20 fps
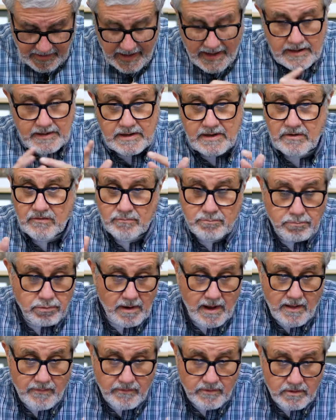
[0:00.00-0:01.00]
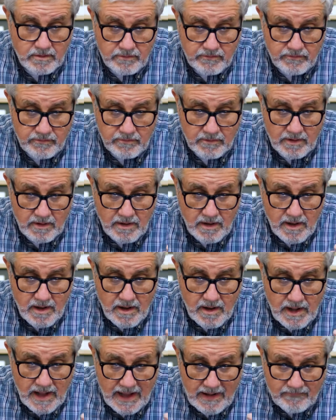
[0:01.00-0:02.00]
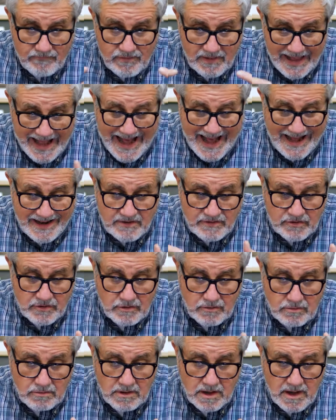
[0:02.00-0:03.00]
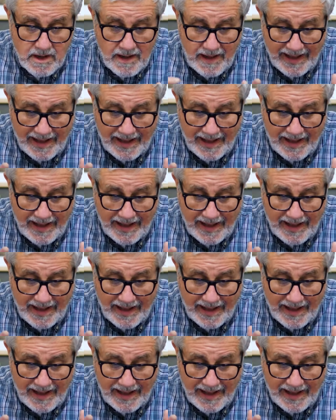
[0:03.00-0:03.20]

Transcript: and his brothers have lied to